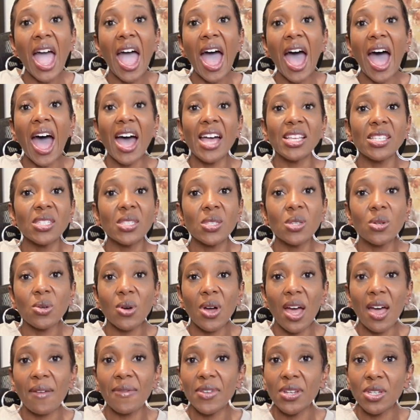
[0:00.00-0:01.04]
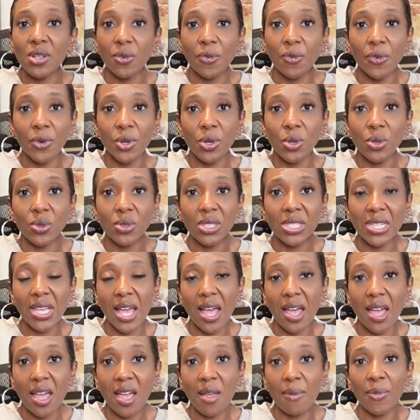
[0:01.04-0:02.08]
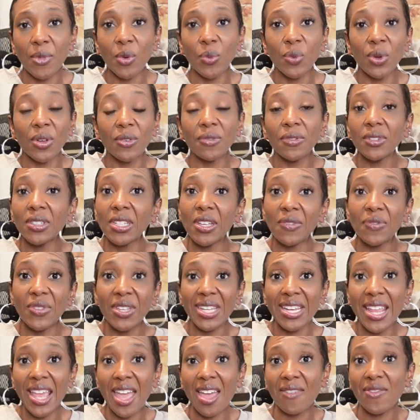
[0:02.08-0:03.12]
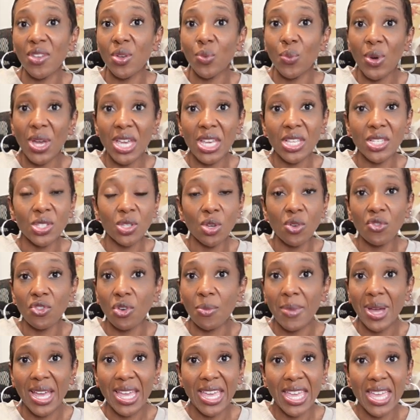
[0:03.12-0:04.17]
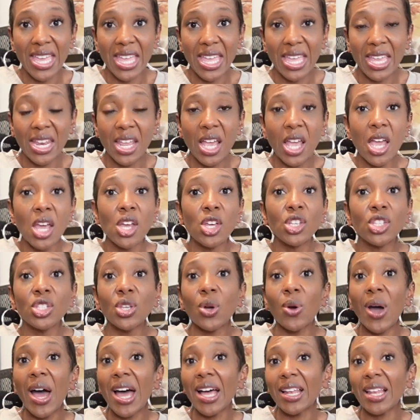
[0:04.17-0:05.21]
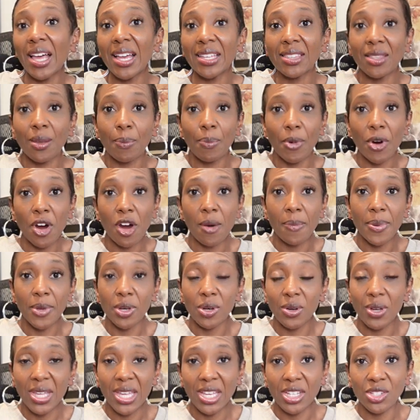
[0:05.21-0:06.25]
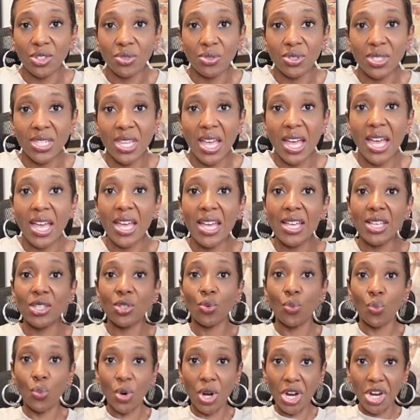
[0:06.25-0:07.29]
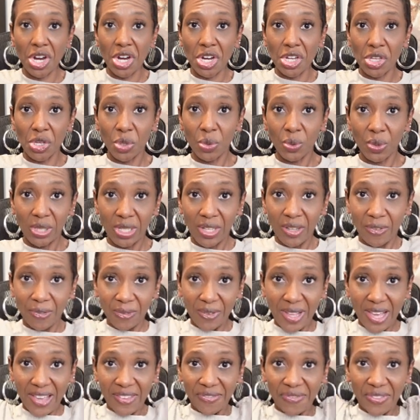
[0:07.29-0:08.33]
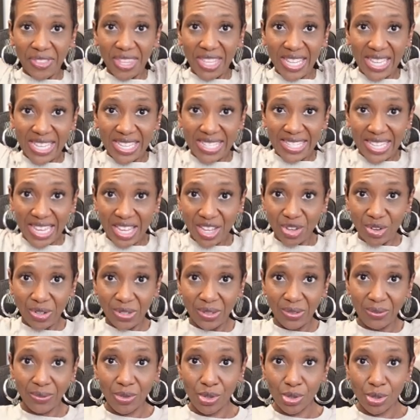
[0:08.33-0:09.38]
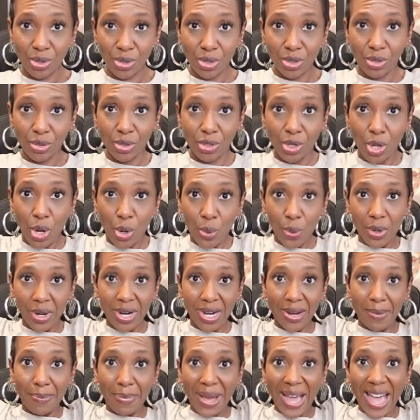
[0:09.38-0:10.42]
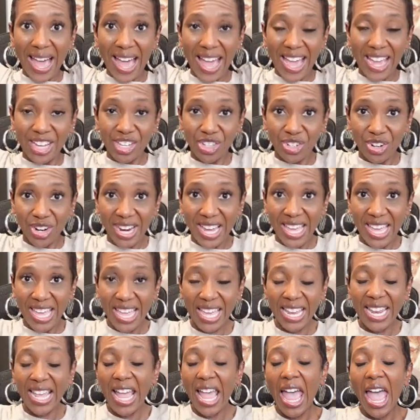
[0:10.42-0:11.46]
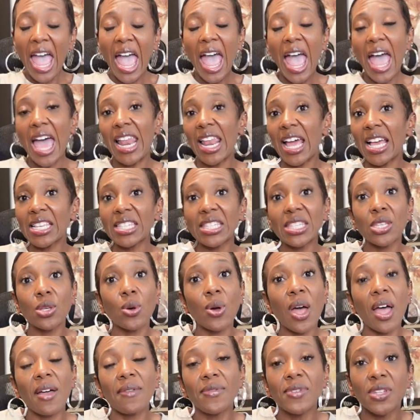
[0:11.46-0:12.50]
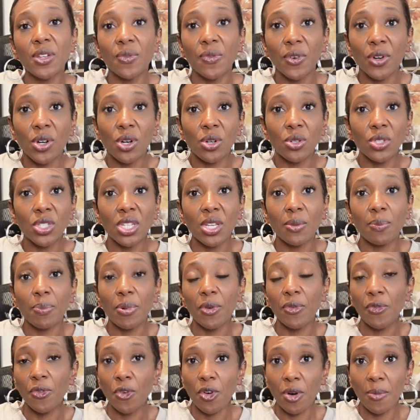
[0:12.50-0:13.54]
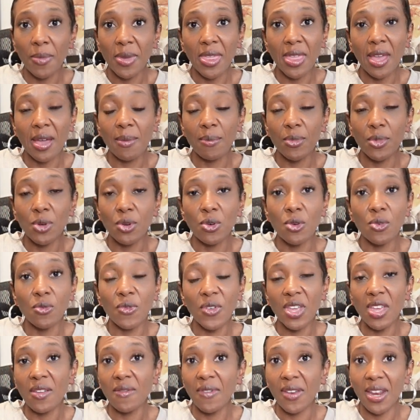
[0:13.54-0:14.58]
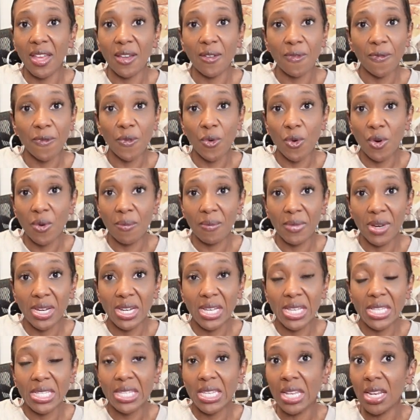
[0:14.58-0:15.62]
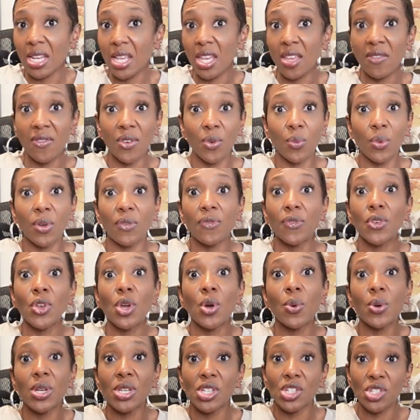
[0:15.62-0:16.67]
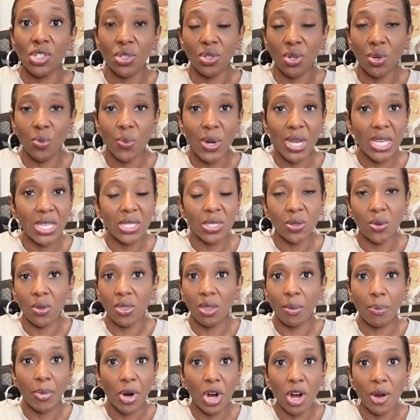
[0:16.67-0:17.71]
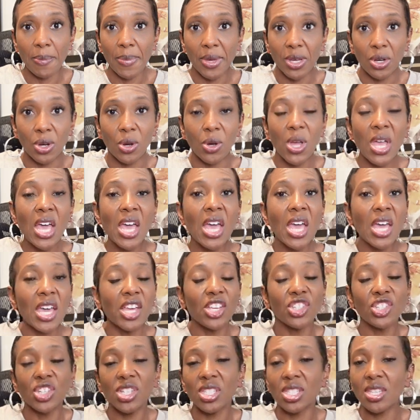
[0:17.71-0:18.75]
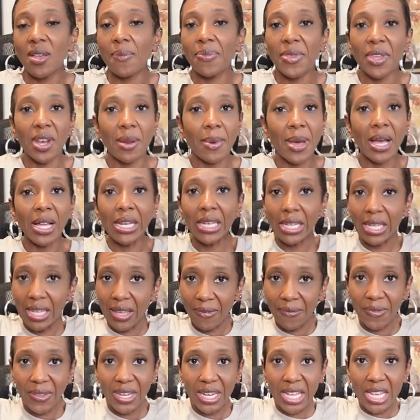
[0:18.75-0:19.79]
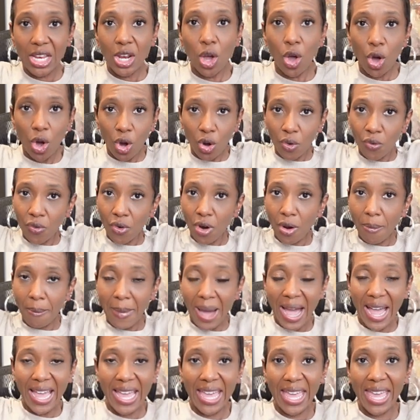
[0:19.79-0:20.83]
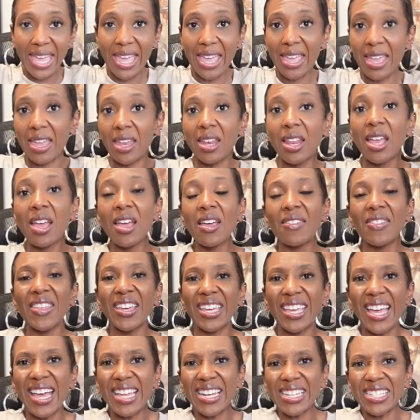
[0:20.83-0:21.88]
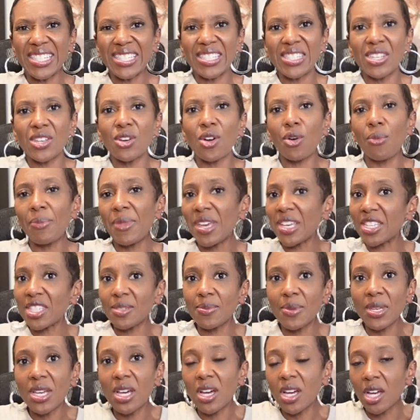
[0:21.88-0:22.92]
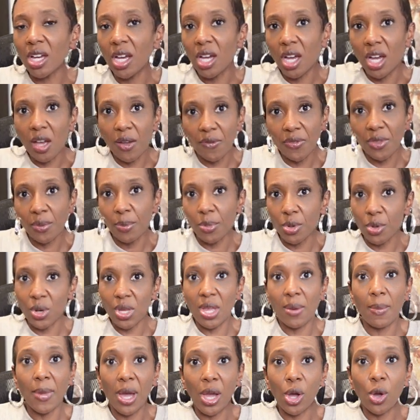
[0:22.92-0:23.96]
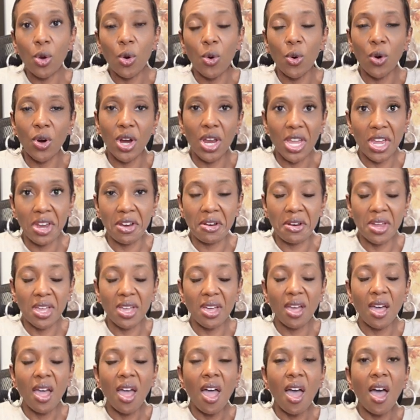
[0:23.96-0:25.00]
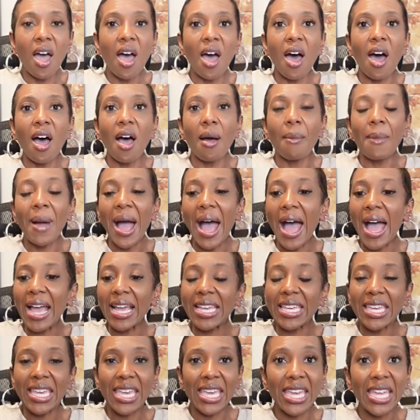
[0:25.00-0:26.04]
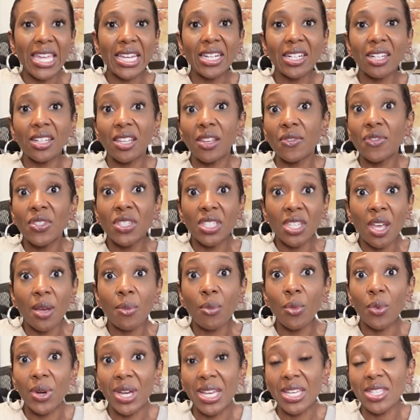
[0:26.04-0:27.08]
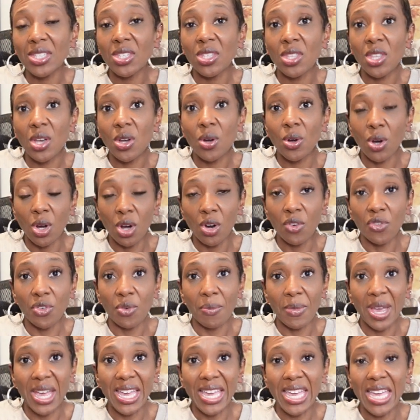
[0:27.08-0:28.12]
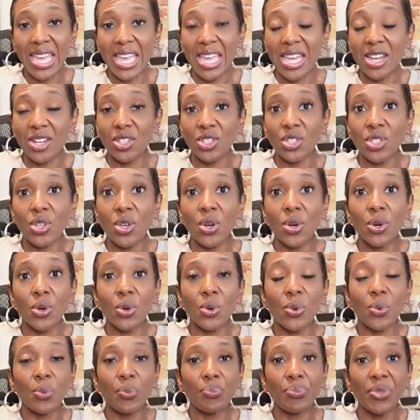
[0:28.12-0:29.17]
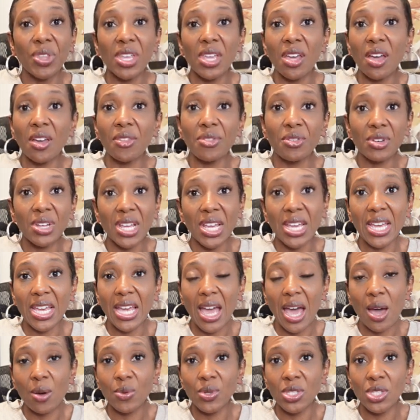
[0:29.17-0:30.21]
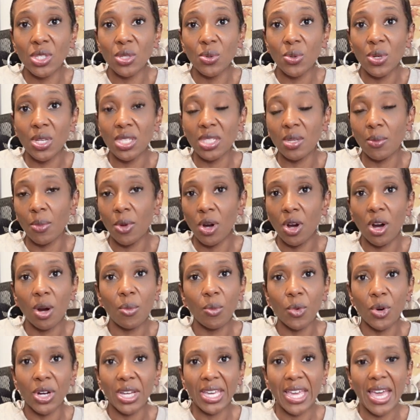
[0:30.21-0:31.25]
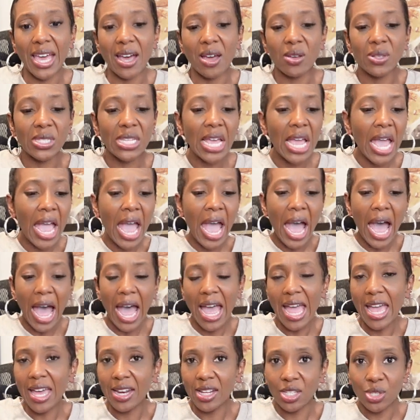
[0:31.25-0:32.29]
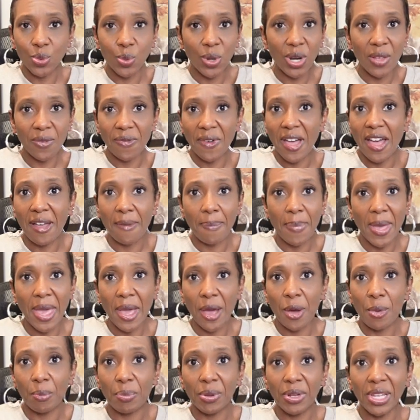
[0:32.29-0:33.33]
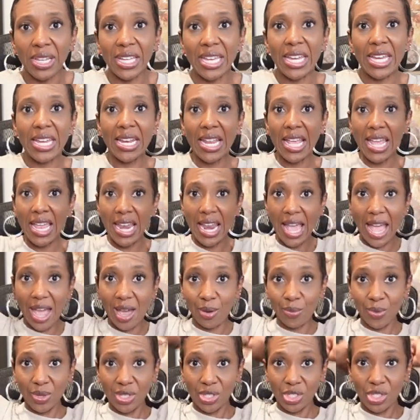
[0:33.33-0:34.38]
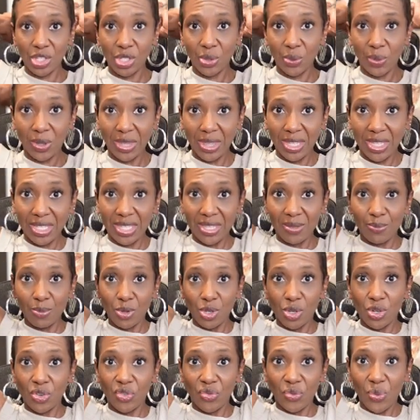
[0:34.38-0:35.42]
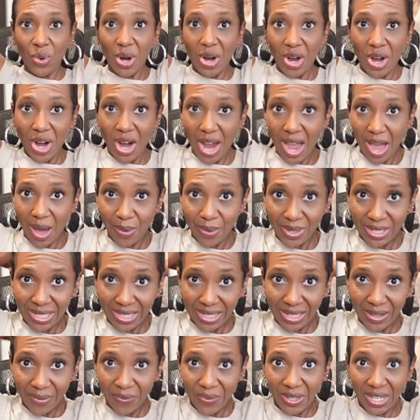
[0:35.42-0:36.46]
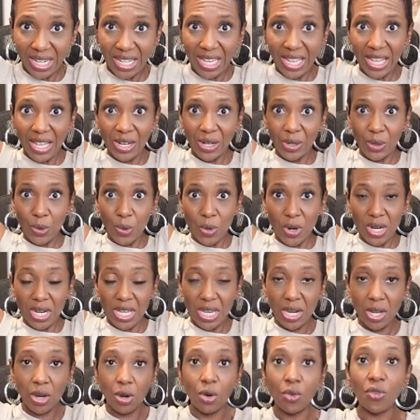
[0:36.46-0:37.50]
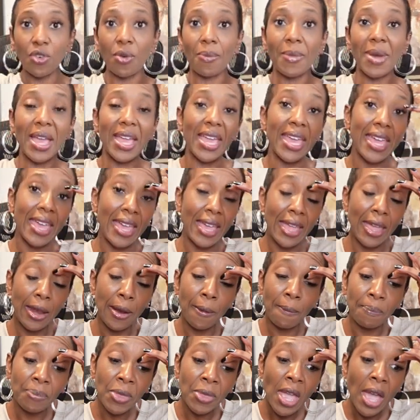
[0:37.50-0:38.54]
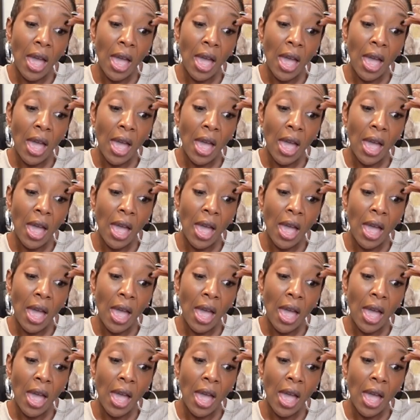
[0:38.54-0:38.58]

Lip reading: I still have a difficult time with lifting heavy weights over my head. So I like the barbell exercise where you lift like this and you're lowering behind your head. And I still have difficulty performing that move, even at 4 months and even with no additional weights on the barbell. It's just something about lifting it over my head that kind of still makes me uncomfortable in my core area. I can lift some weights though over my head. So the other day I was doing some arm workouts. I had a 25-pound plate and I was doing this move where I was lifting it and lowering it over my head.